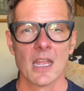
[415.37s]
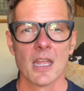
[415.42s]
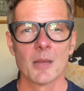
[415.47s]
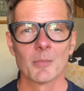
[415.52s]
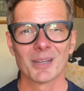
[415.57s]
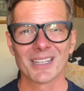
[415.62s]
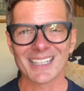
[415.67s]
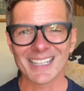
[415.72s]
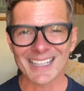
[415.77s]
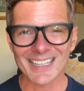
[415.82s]

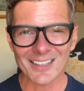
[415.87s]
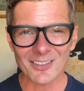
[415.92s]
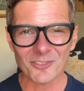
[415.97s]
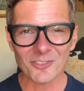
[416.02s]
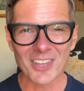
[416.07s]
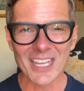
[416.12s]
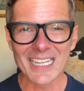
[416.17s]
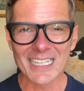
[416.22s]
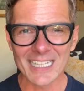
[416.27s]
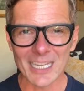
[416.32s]
But if
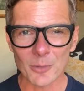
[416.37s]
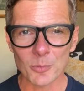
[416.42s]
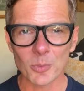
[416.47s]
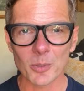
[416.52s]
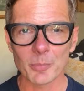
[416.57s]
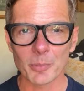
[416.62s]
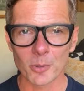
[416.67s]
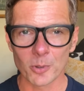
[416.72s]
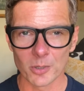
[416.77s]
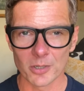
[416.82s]
they get
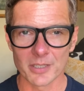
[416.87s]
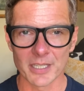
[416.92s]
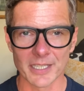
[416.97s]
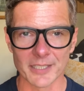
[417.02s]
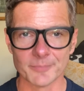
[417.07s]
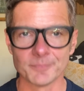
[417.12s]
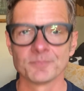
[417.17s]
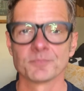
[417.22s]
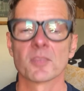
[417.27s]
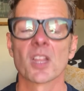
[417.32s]

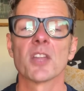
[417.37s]
reported,